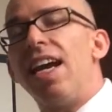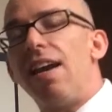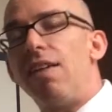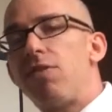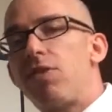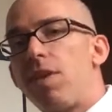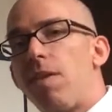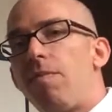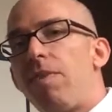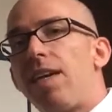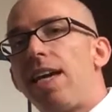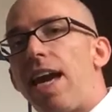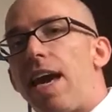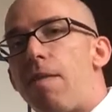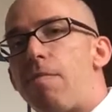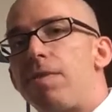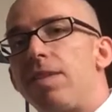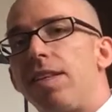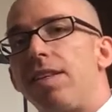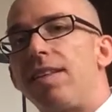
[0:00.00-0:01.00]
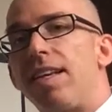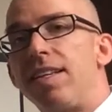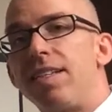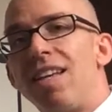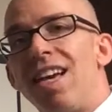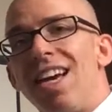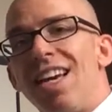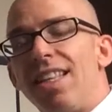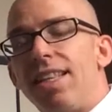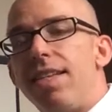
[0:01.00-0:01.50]
If something happens that
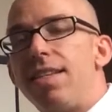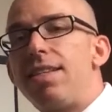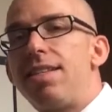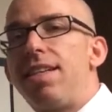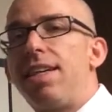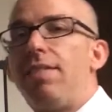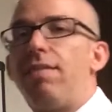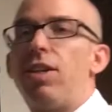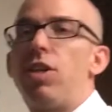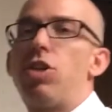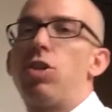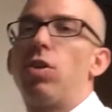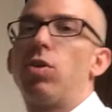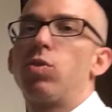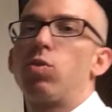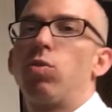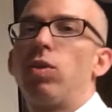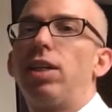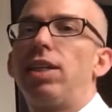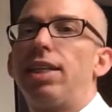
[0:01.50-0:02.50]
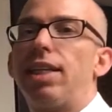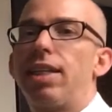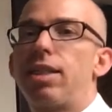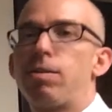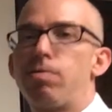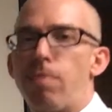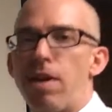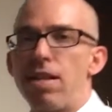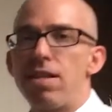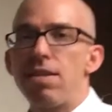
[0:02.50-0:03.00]
says, this TV show's really
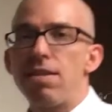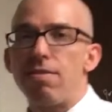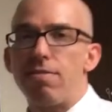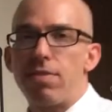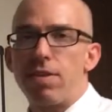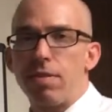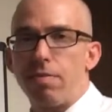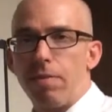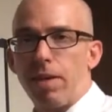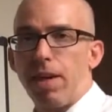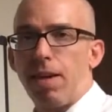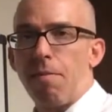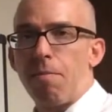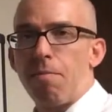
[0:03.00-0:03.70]
expensive to me,